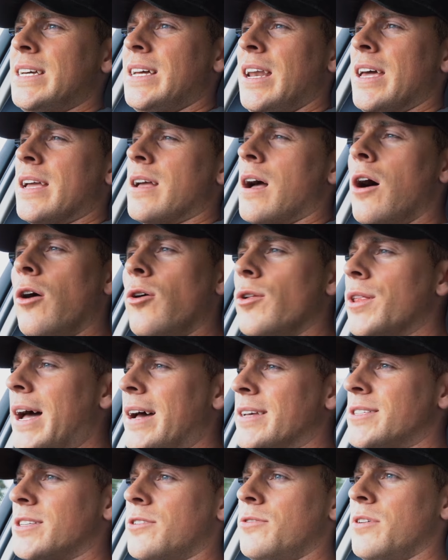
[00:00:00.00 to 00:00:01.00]
like old
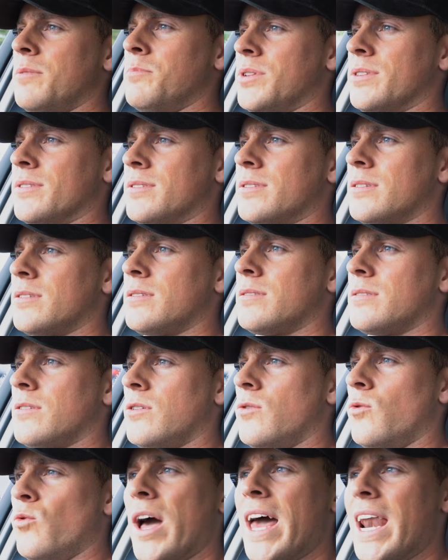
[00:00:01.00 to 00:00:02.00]
ass equipment,
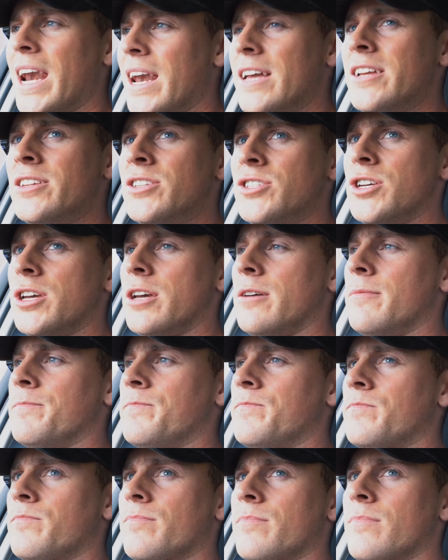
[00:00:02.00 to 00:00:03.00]
well lit
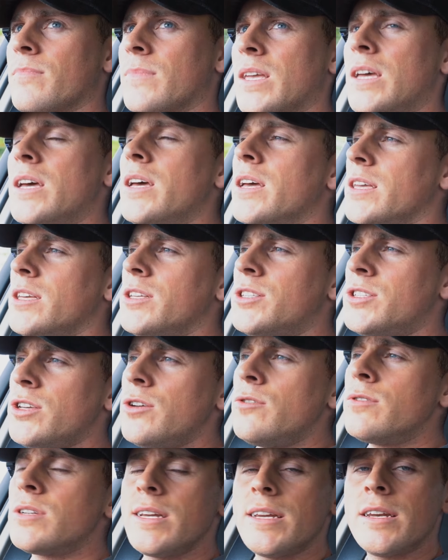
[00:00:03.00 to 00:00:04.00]
gym it's
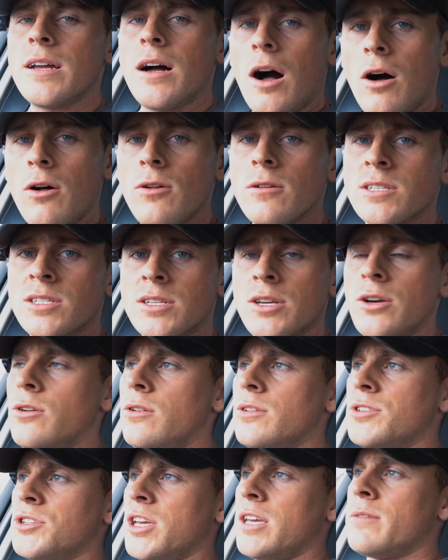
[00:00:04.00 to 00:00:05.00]
usually the old
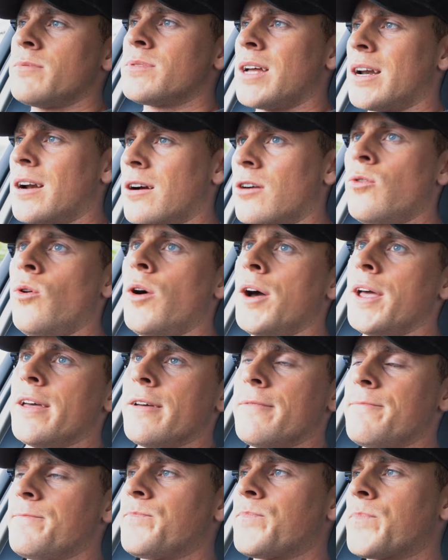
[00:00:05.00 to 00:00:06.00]
school gyms that are
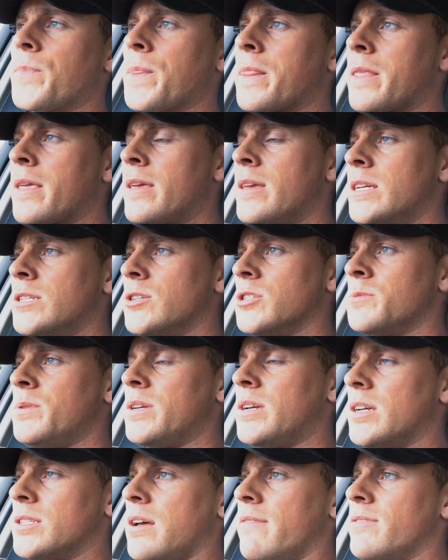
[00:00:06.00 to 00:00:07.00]
quiet, just
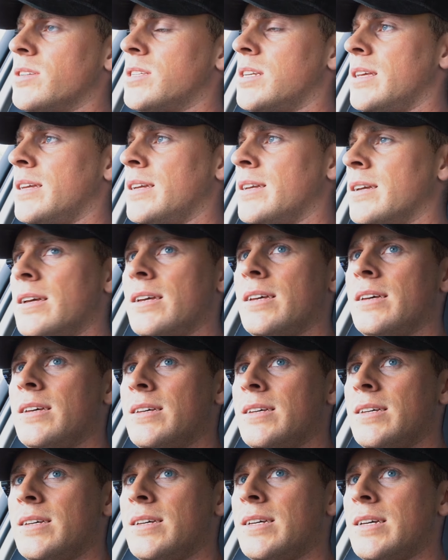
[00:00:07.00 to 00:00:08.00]
because obviously
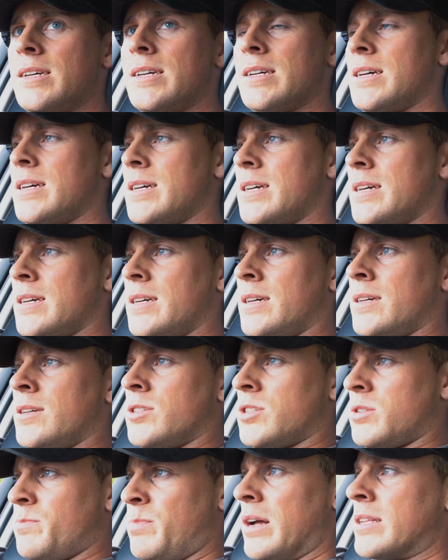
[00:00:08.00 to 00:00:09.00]

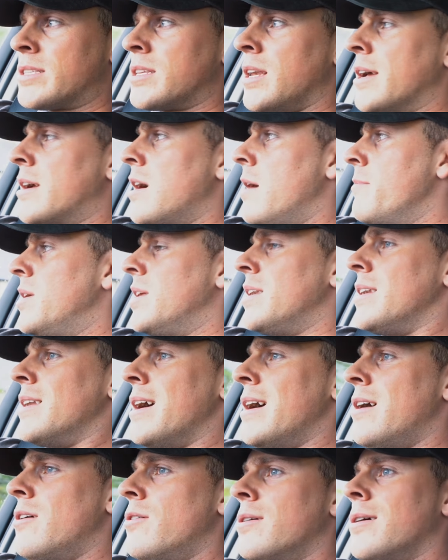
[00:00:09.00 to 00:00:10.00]
spots like I'm in
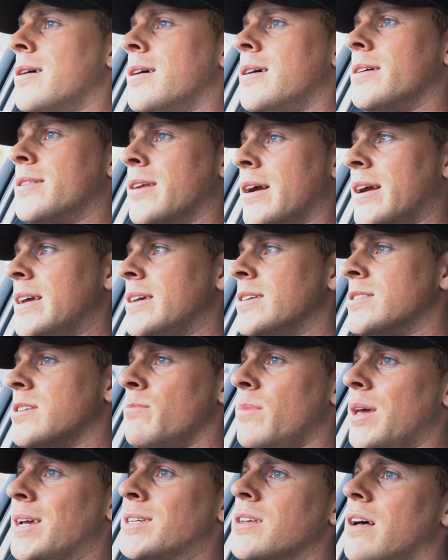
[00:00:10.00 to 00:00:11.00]
now, there is
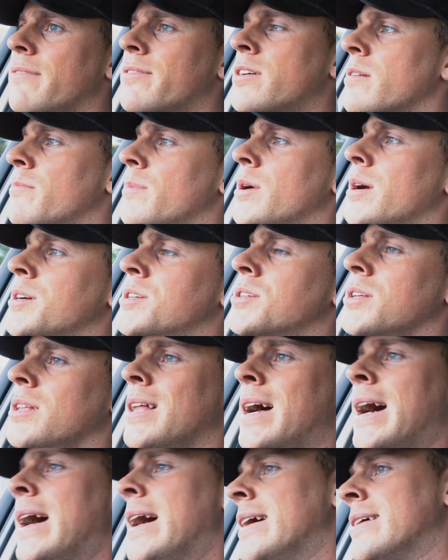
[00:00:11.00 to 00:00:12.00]
a mix of commercial
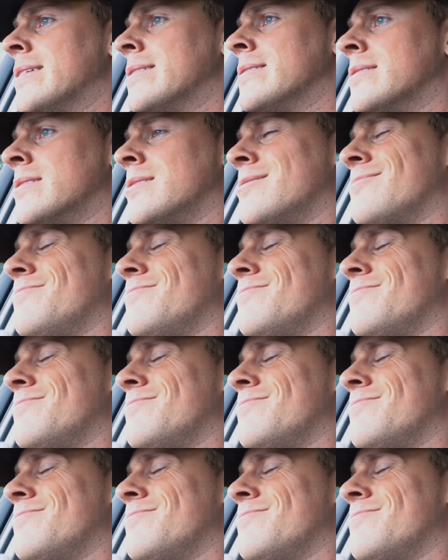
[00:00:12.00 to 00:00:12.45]
and